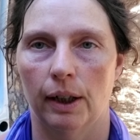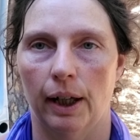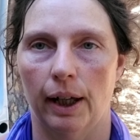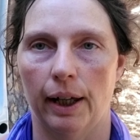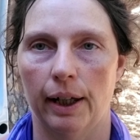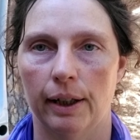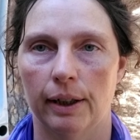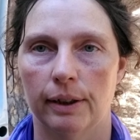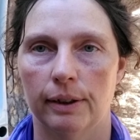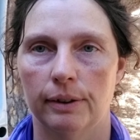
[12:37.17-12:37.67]

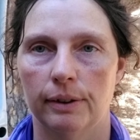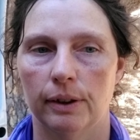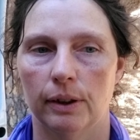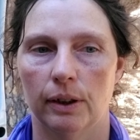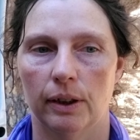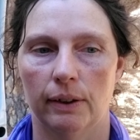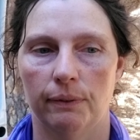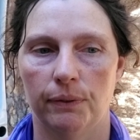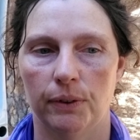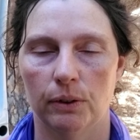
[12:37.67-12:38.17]
And
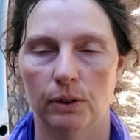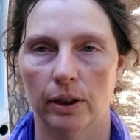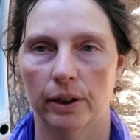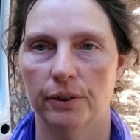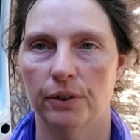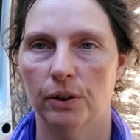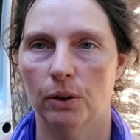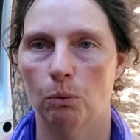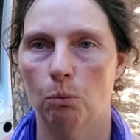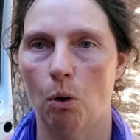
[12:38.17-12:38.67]
if you
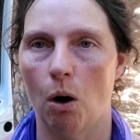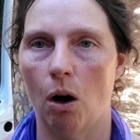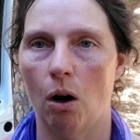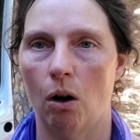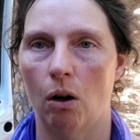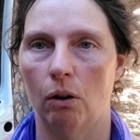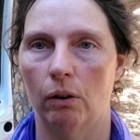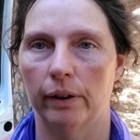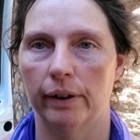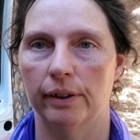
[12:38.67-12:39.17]
touch the
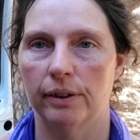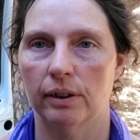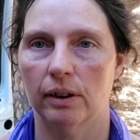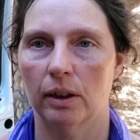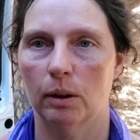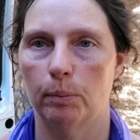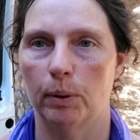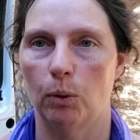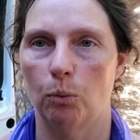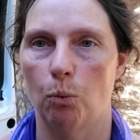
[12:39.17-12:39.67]
wall, it's going
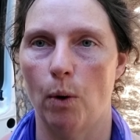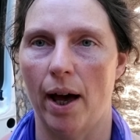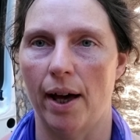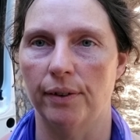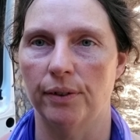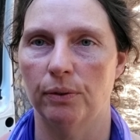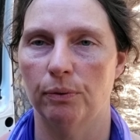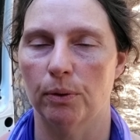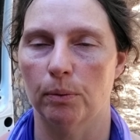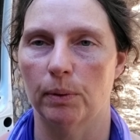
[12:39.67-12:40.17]
to be
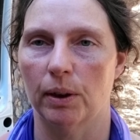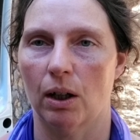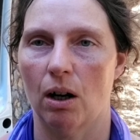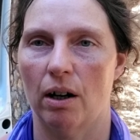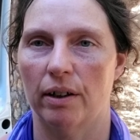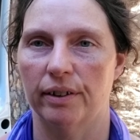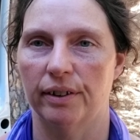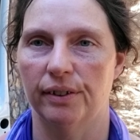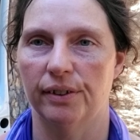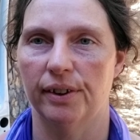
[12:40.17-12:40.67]
wet from the
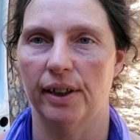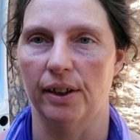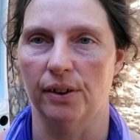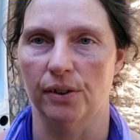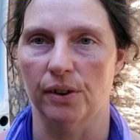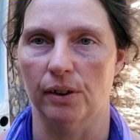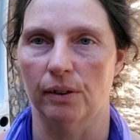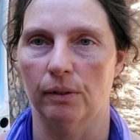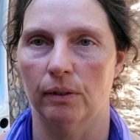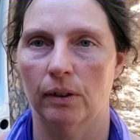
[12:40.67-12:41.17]

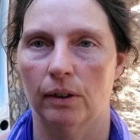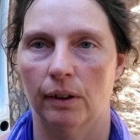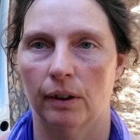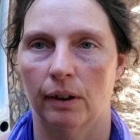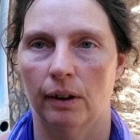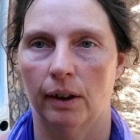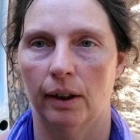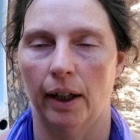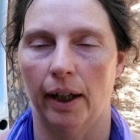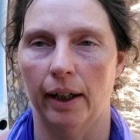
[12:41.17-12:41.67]
condensation.
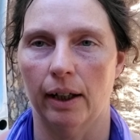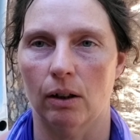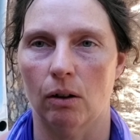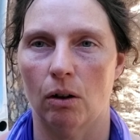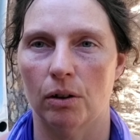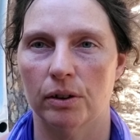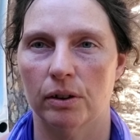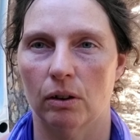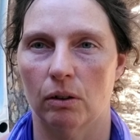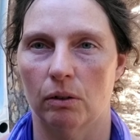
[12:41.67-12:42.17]
And
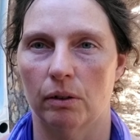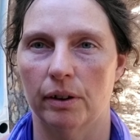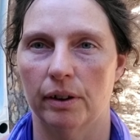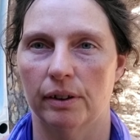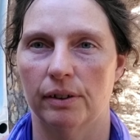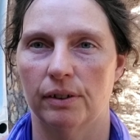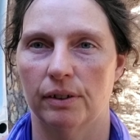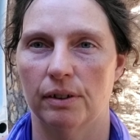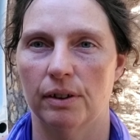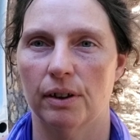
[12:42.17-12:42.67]
also,
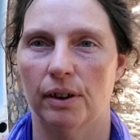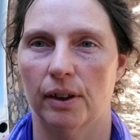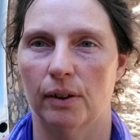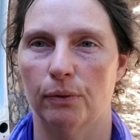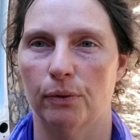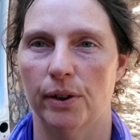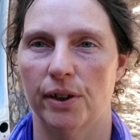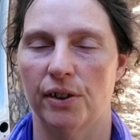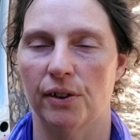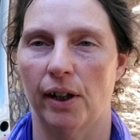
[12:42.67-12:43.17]
you're going to
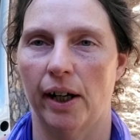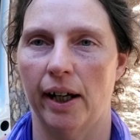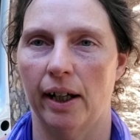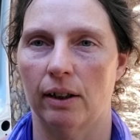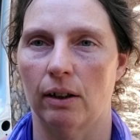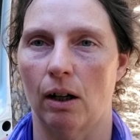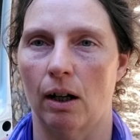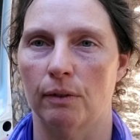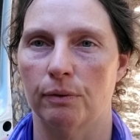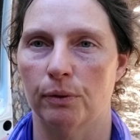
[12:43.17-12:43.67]
freeze your hand
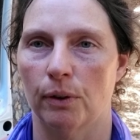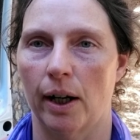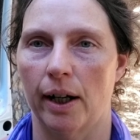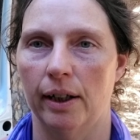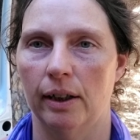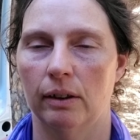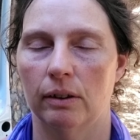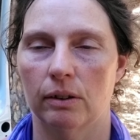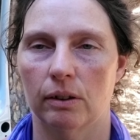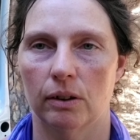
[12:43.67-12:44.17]
off,
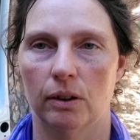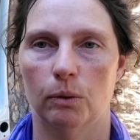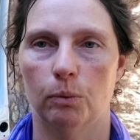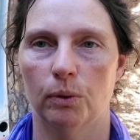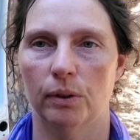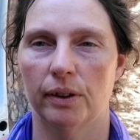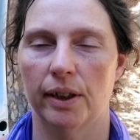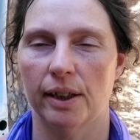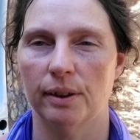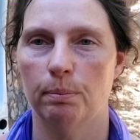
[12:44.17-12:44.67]
right? So
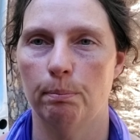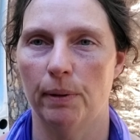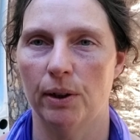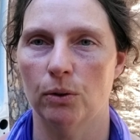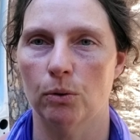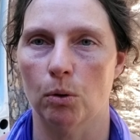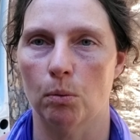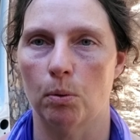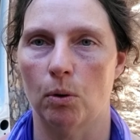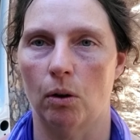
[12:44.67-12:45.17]
that's
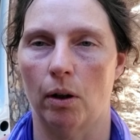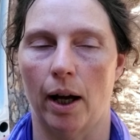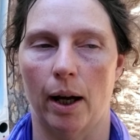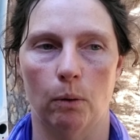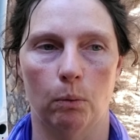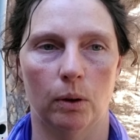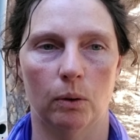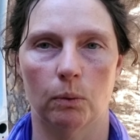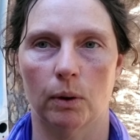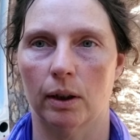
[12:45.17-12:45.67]
miserable. I
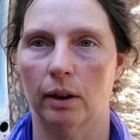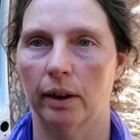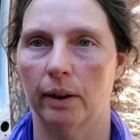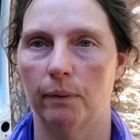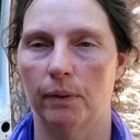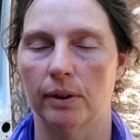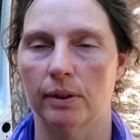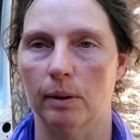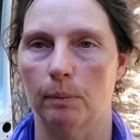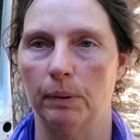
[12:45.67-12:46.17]
wouldn't want to live
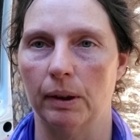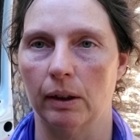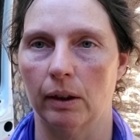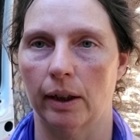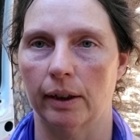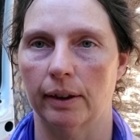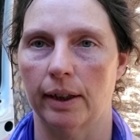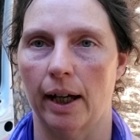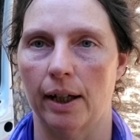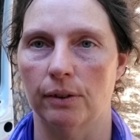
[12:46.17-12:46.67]
in something
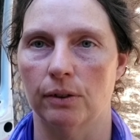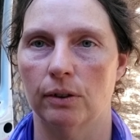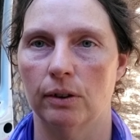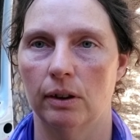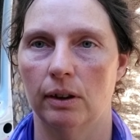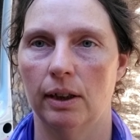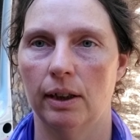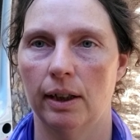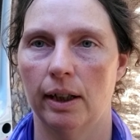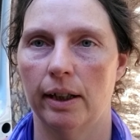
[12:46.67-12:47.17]
like that. So you
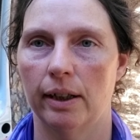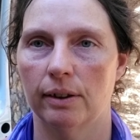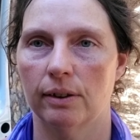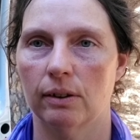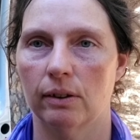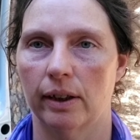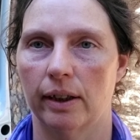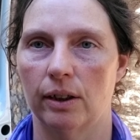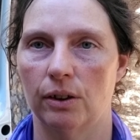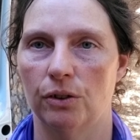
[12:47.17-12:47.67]
need to
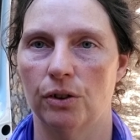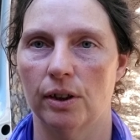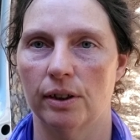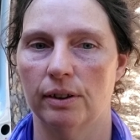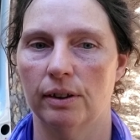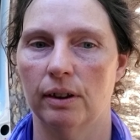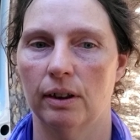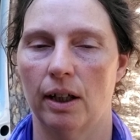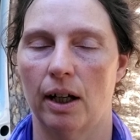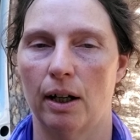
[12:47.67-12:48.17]
insulate it
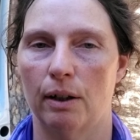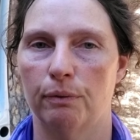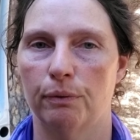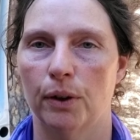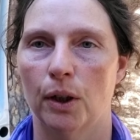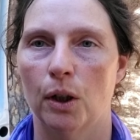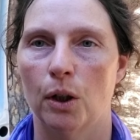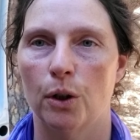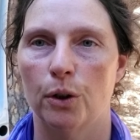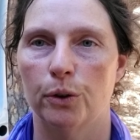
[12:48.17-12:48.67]
just enough
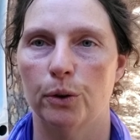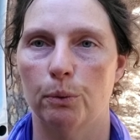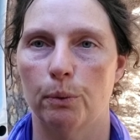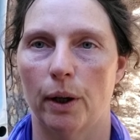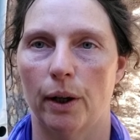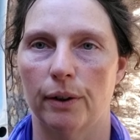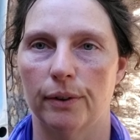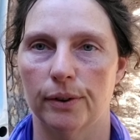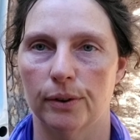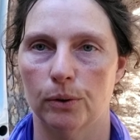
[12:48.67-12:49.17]
to
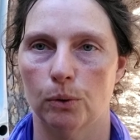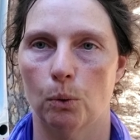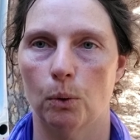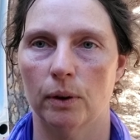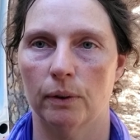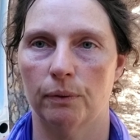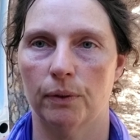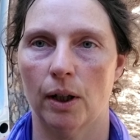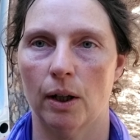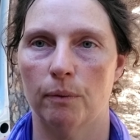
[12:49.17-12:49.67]
where it's sort
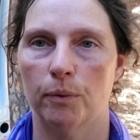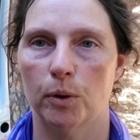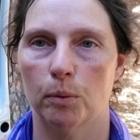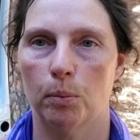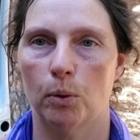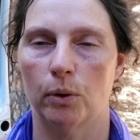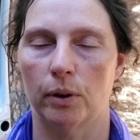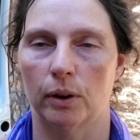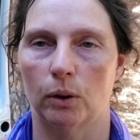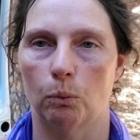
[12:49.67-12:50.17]
of
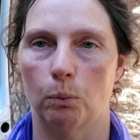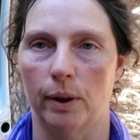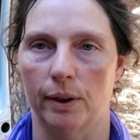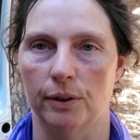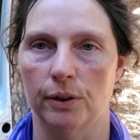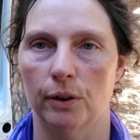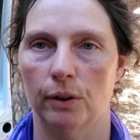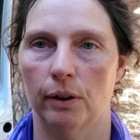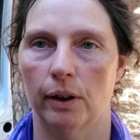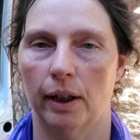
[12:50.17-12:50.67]
comfortable in the
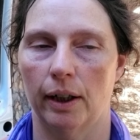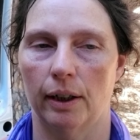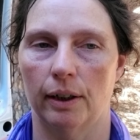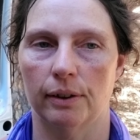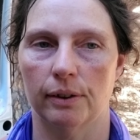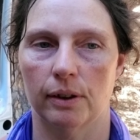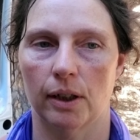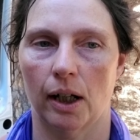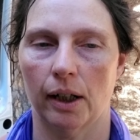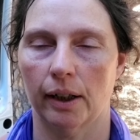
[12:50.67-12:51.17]
winter and
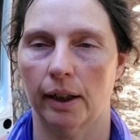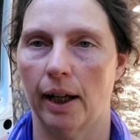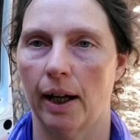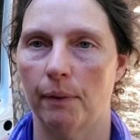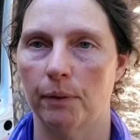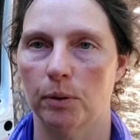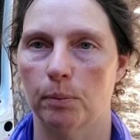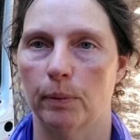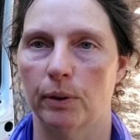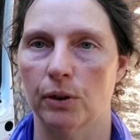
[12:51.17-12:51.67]
it's not going to have
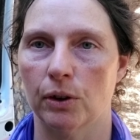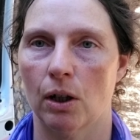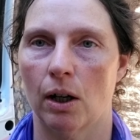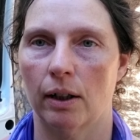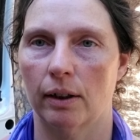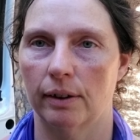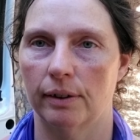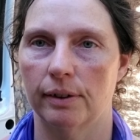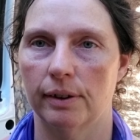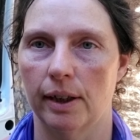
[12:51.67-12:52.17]
as much
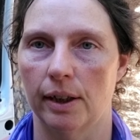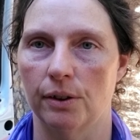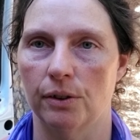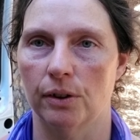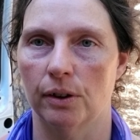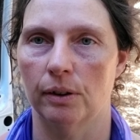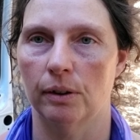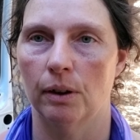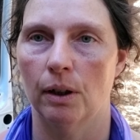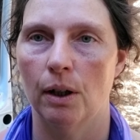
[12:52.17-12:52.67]

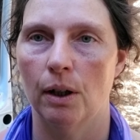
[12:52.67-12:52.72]
condensation.